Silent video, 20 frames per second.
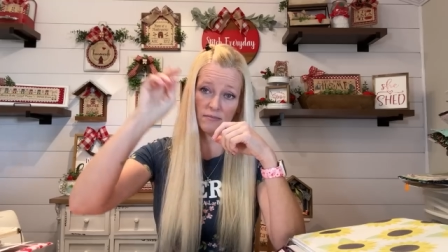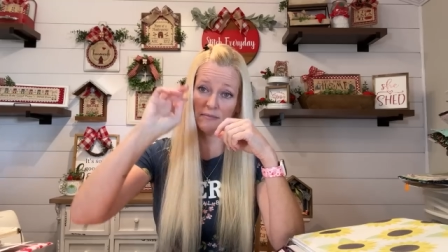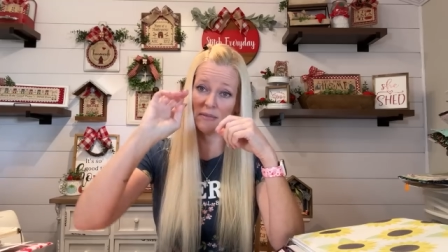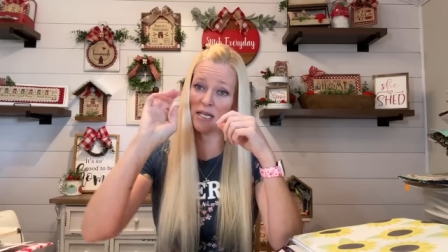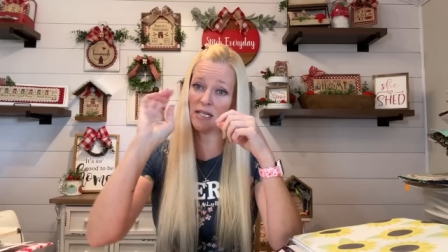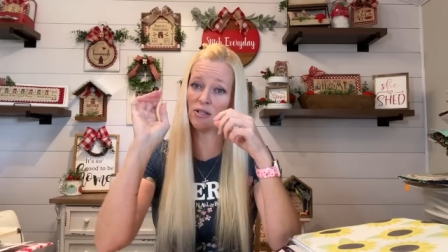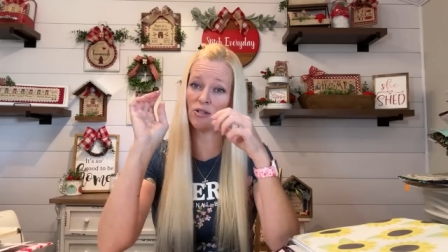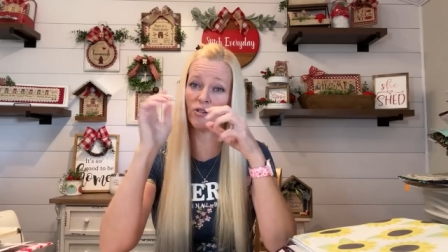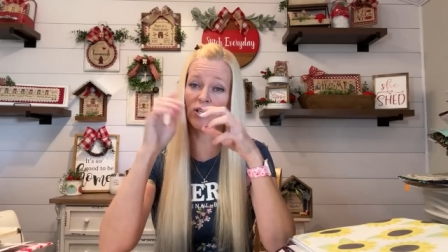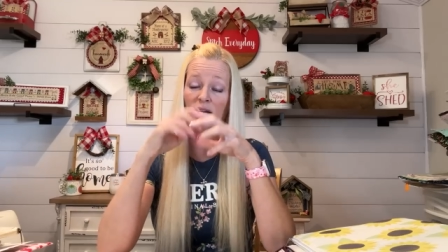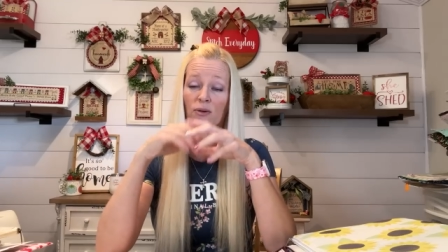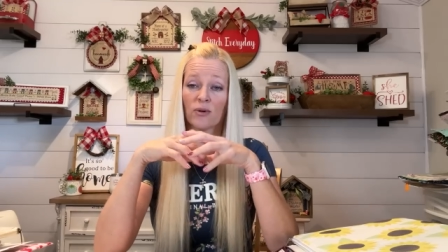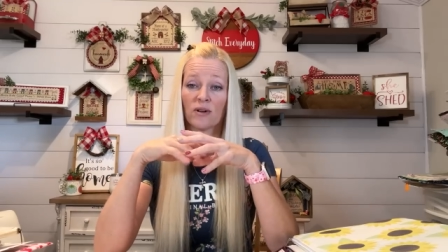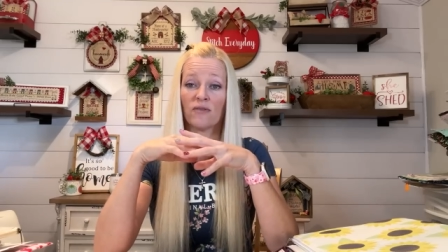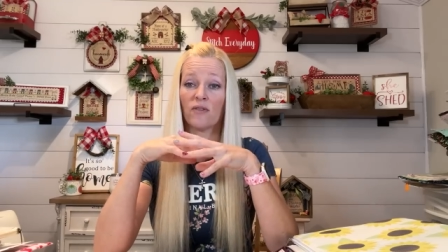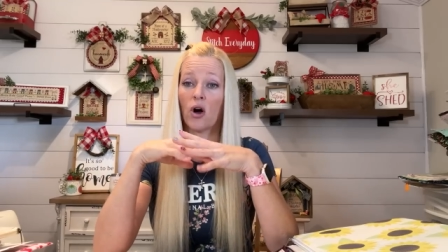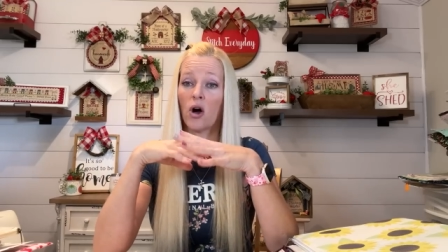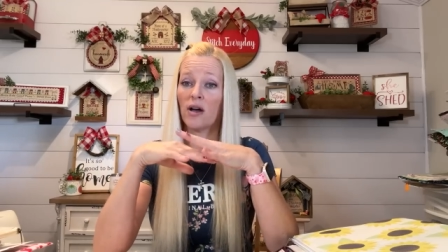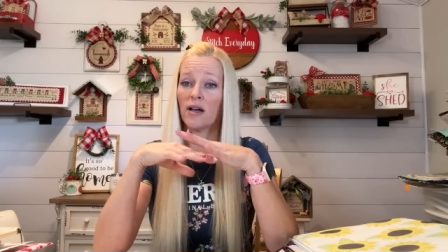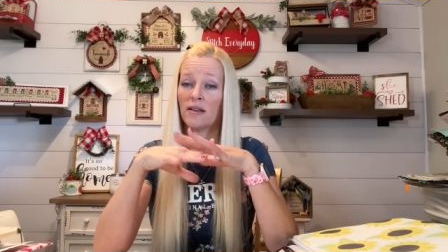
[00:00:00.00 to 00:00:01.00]
and you get rid
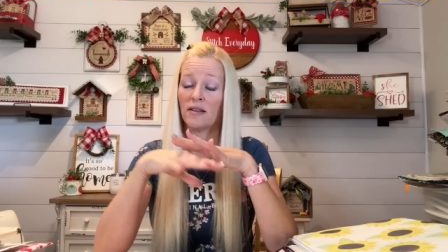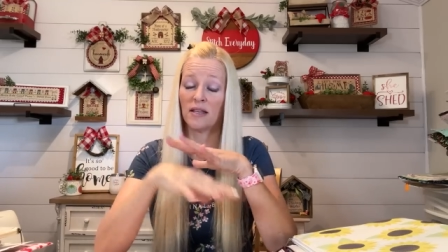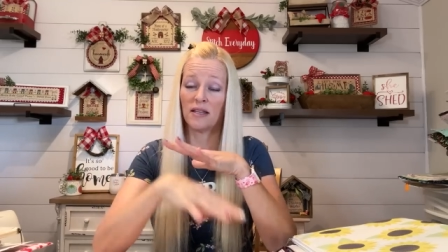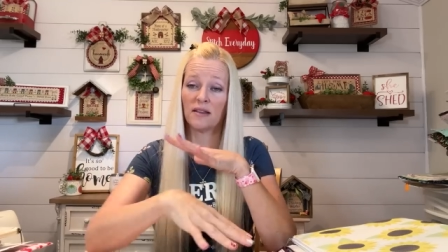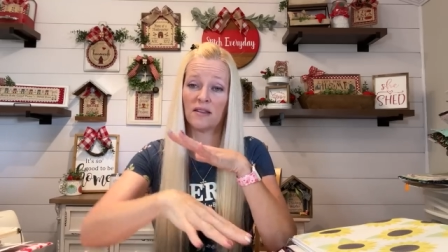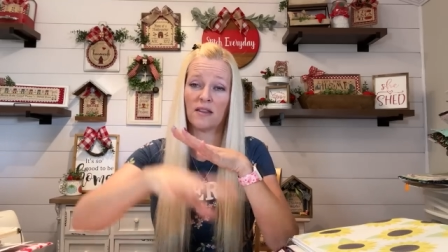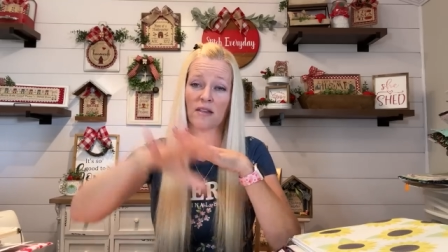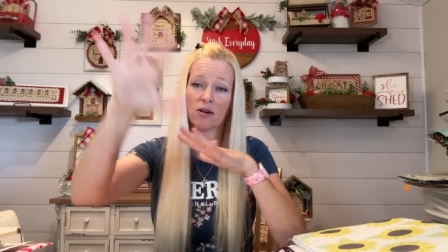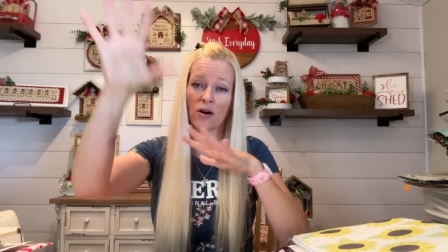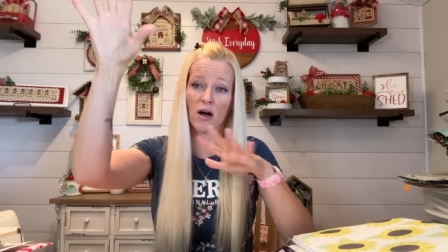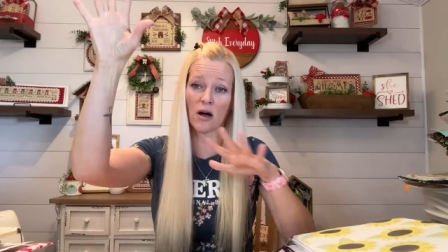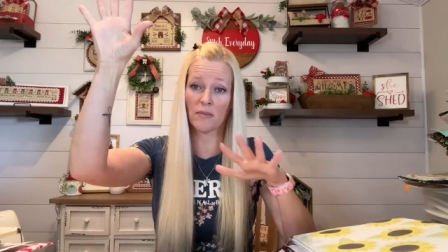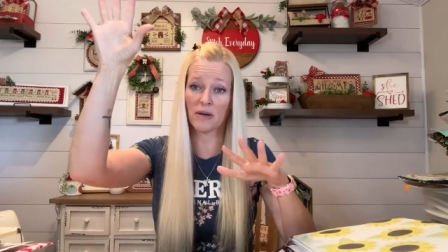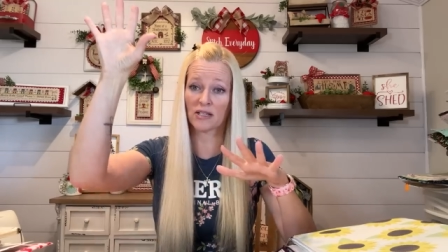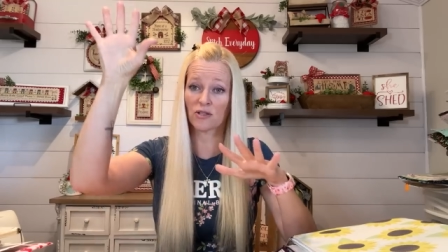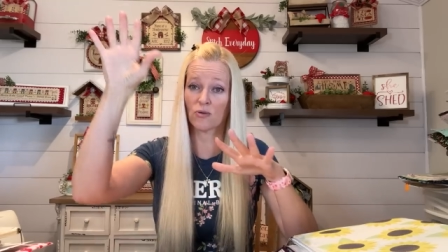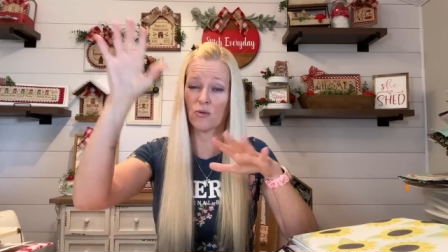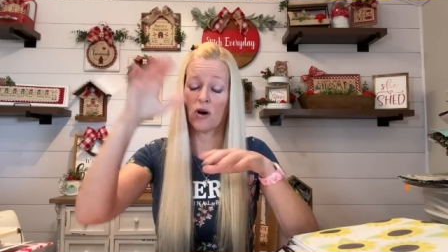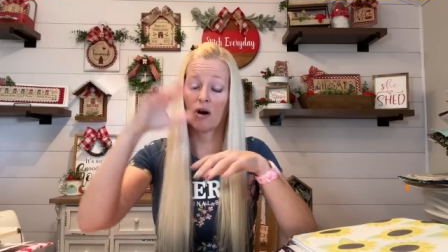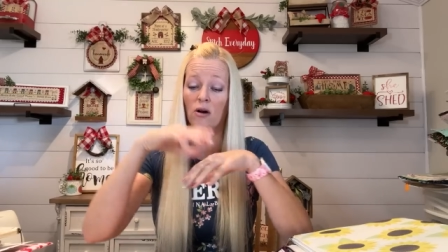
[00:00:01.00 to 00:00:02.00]
of all, and the
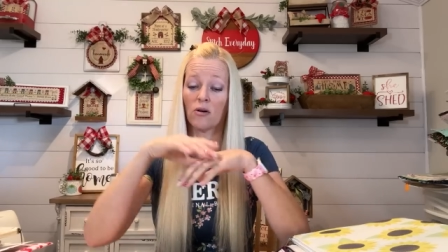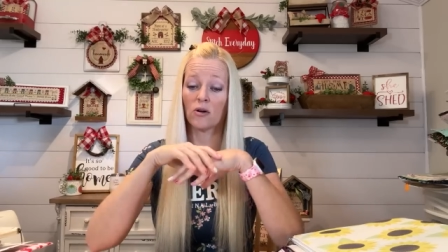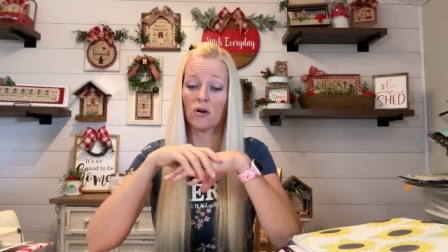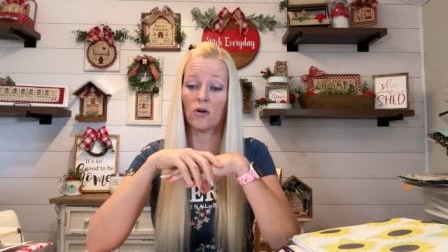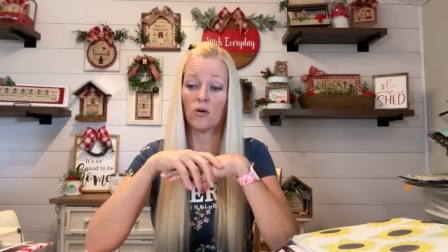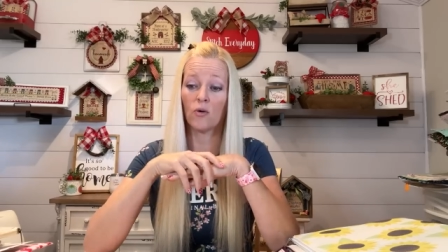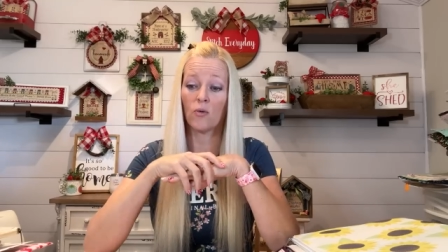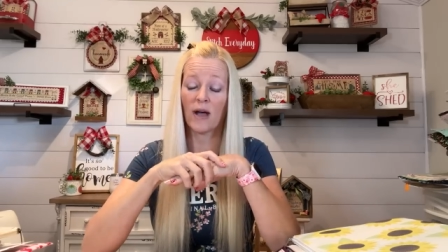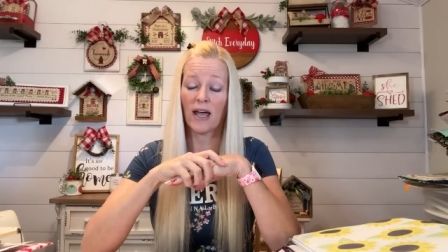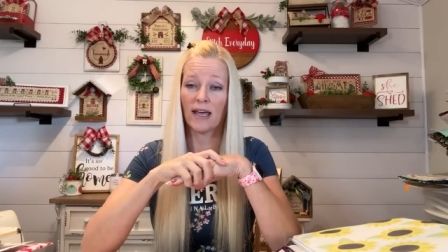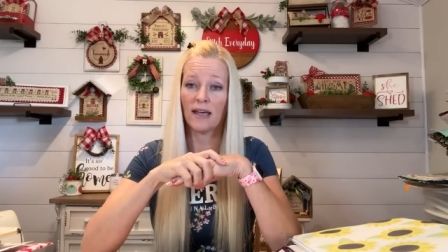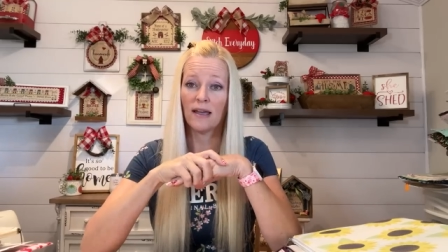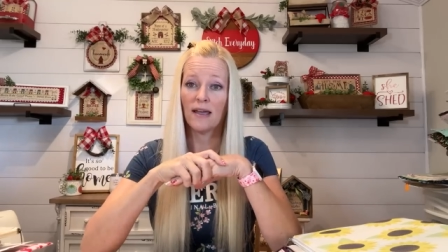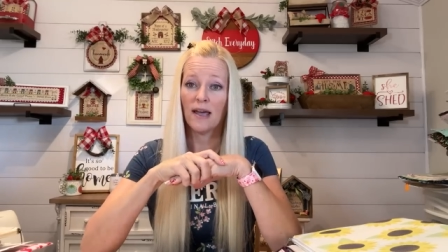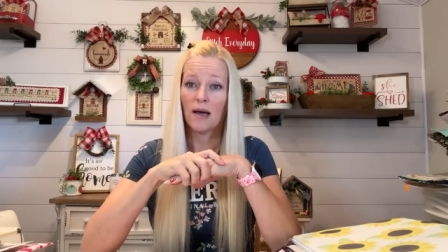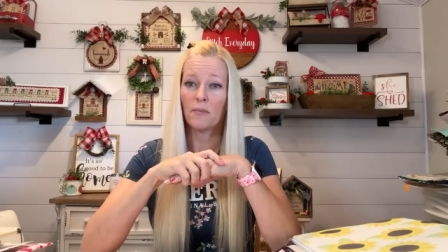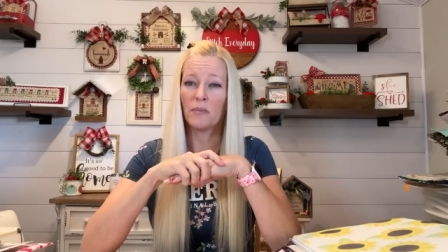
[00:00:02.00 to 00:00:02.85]
comments will all go away.